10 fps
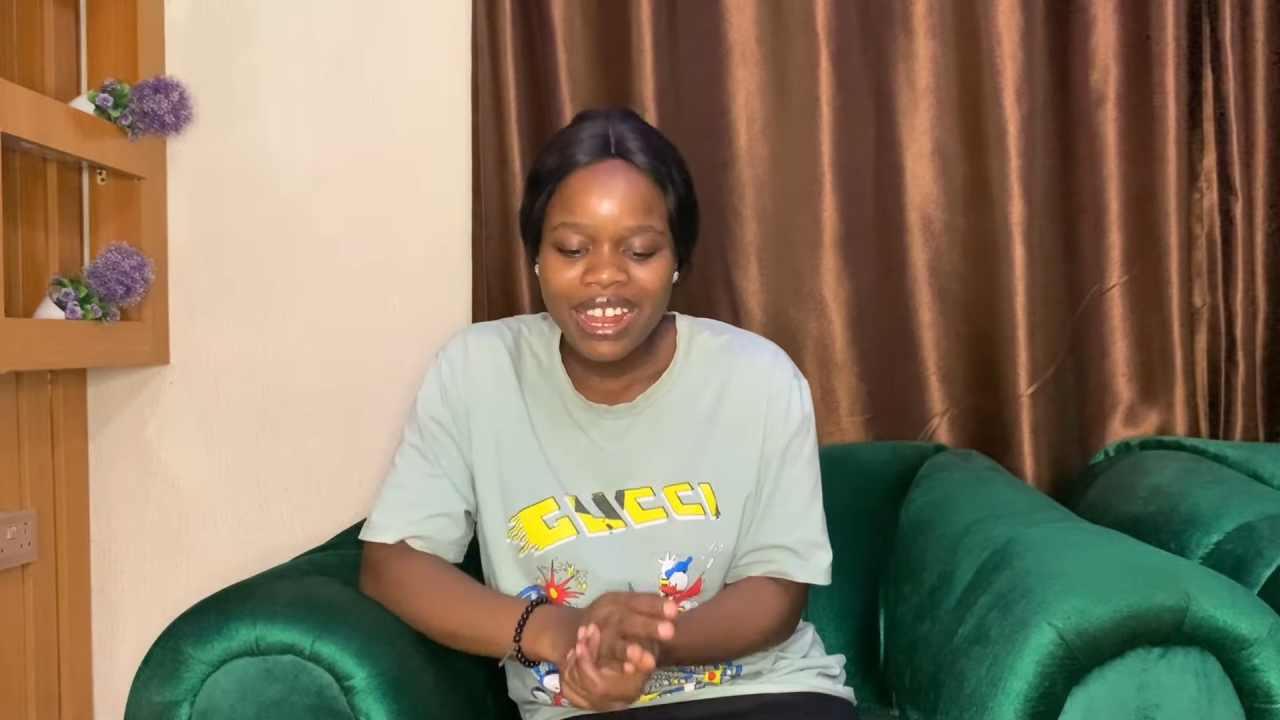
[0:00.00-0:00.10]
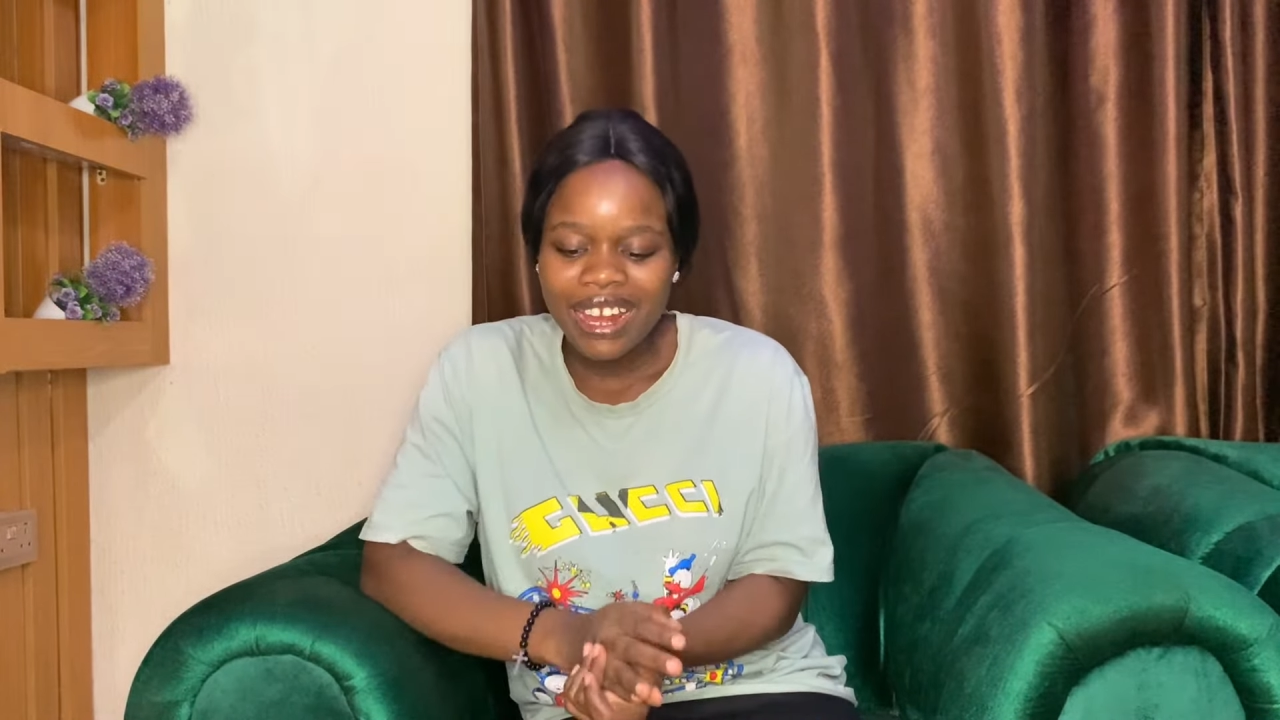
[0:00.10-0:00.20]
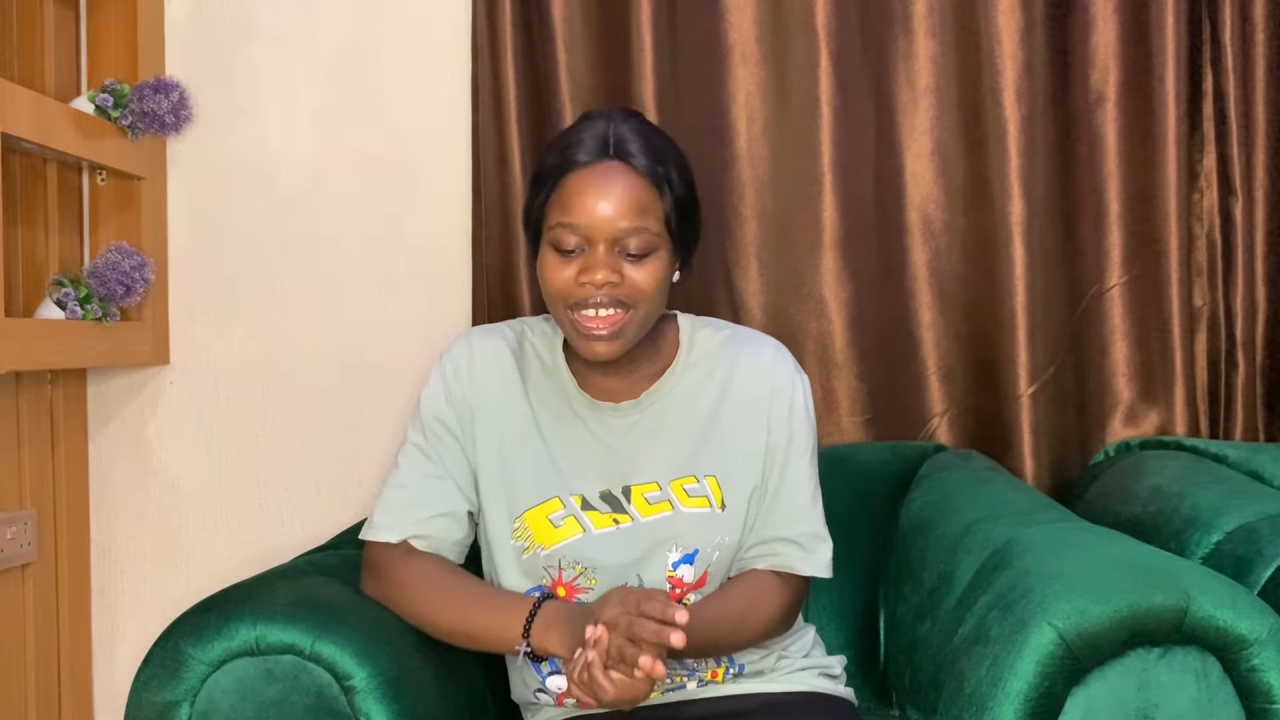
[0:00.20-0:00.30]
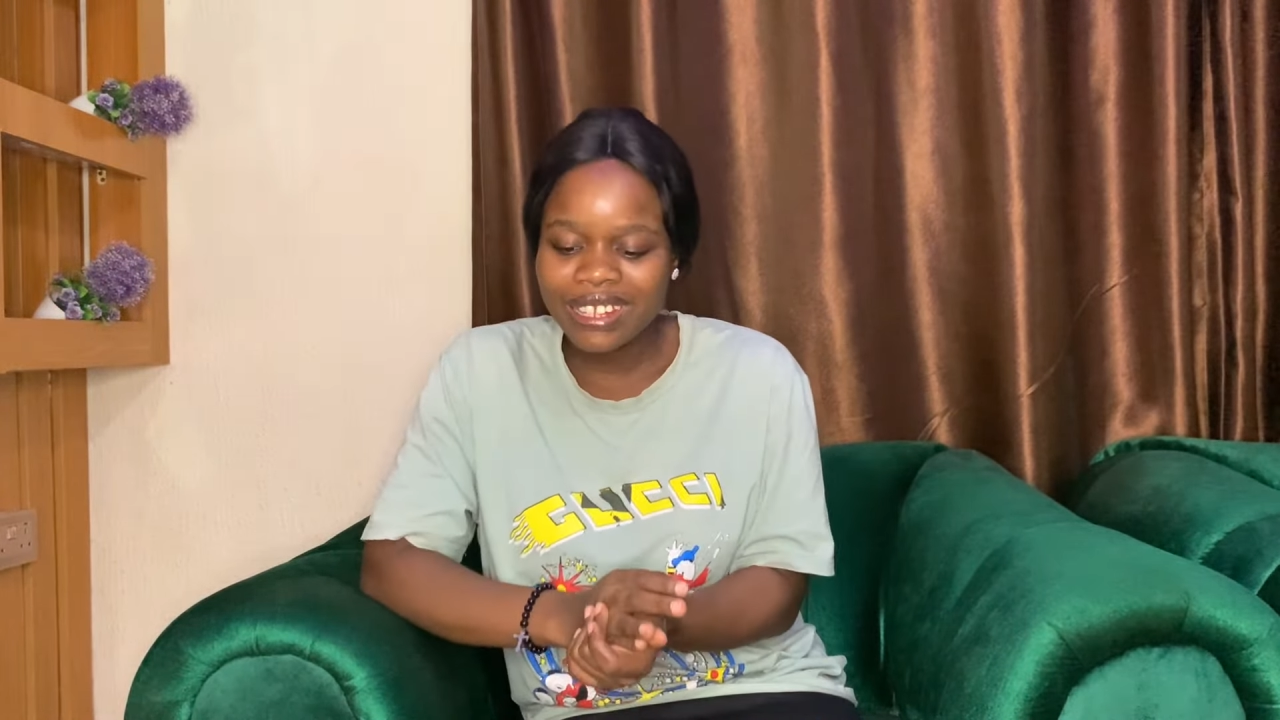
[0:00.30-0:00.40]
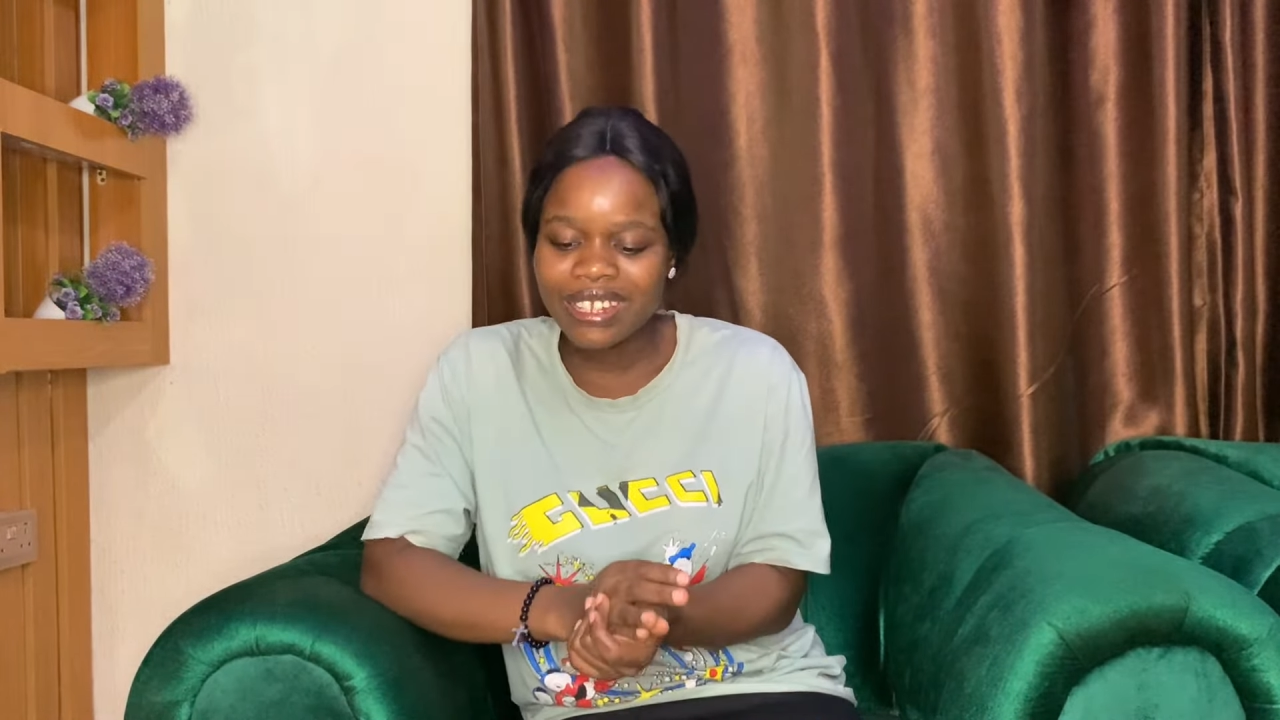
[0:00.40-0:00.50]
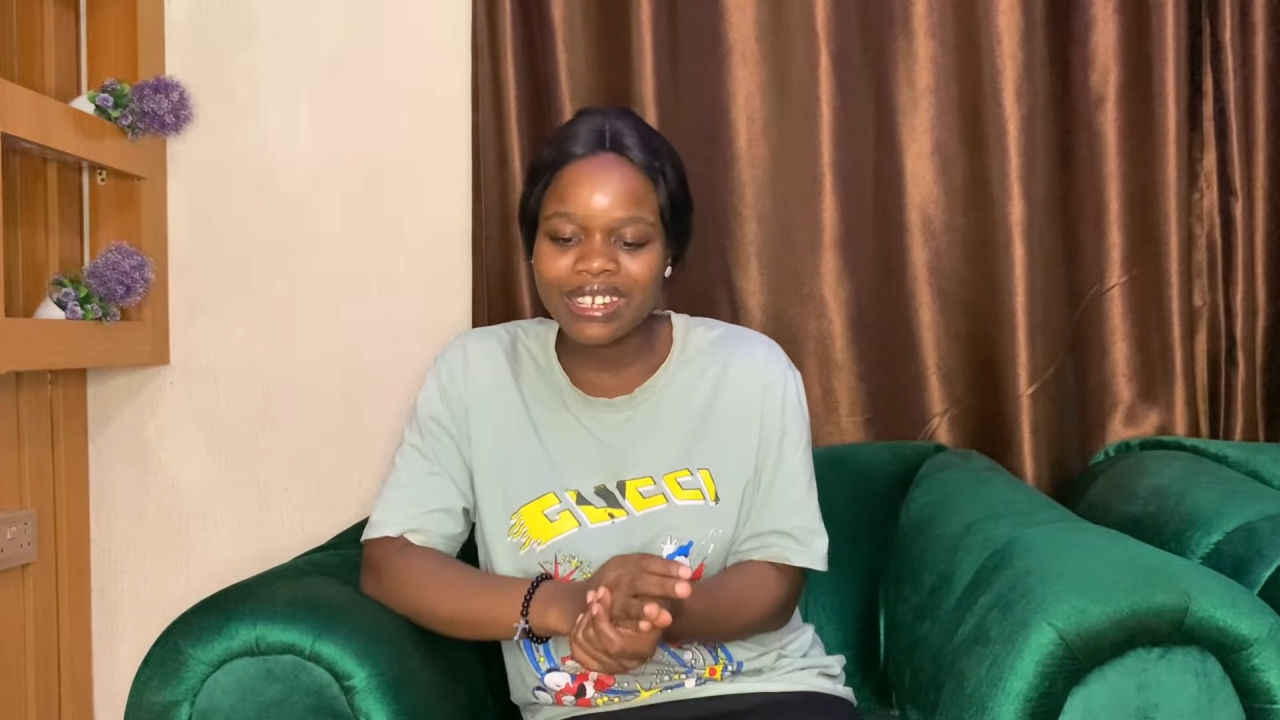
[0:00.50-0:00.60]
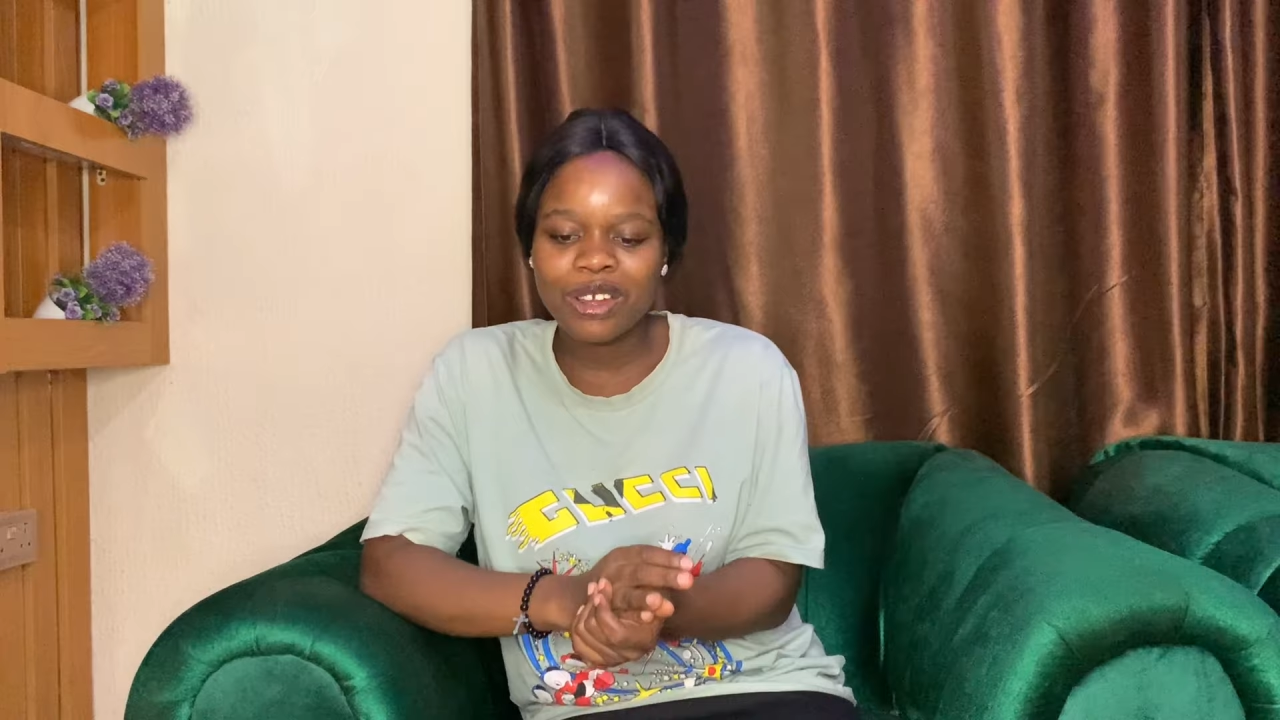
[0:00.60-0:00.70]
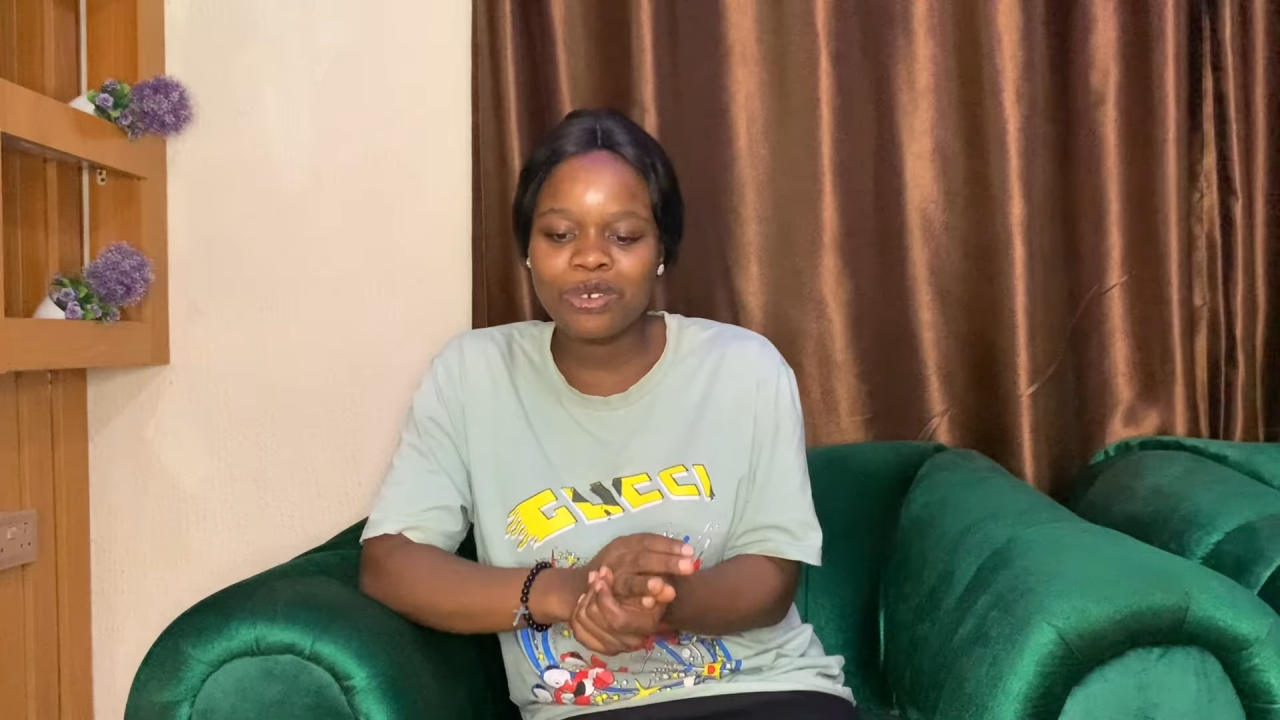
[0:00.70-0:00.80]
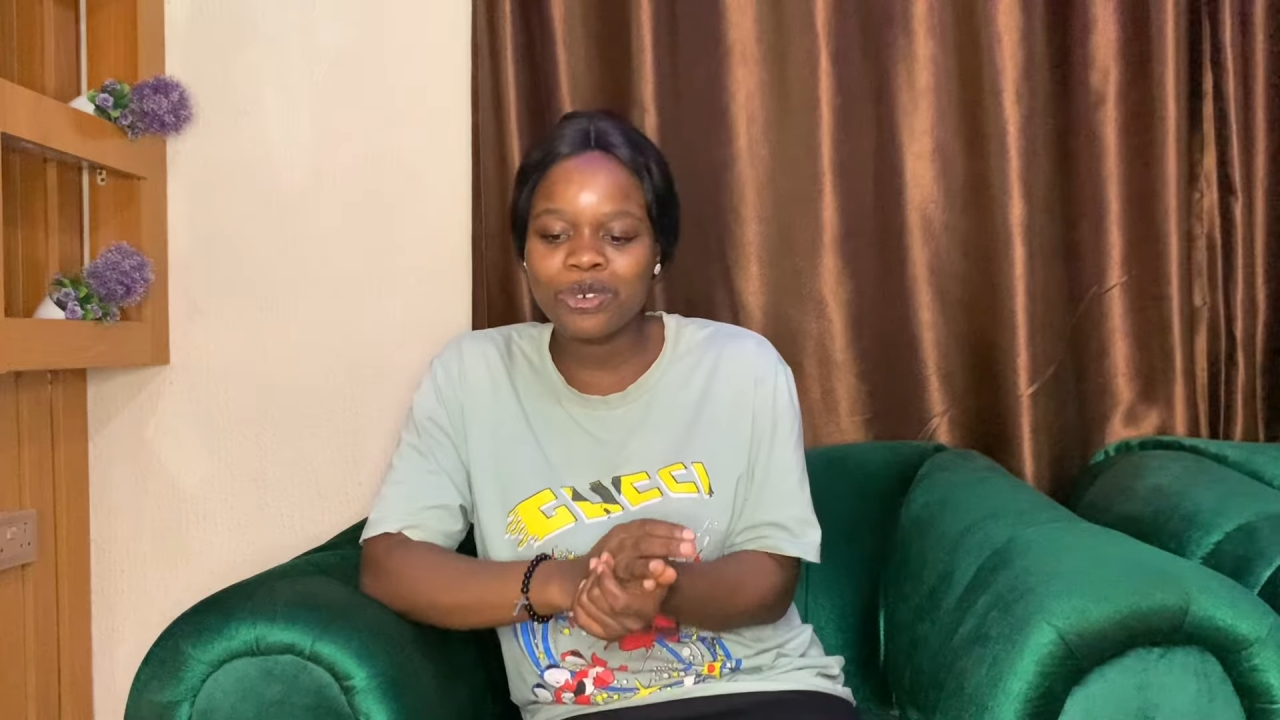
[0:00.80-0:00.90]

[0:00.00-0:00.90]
Like, then I will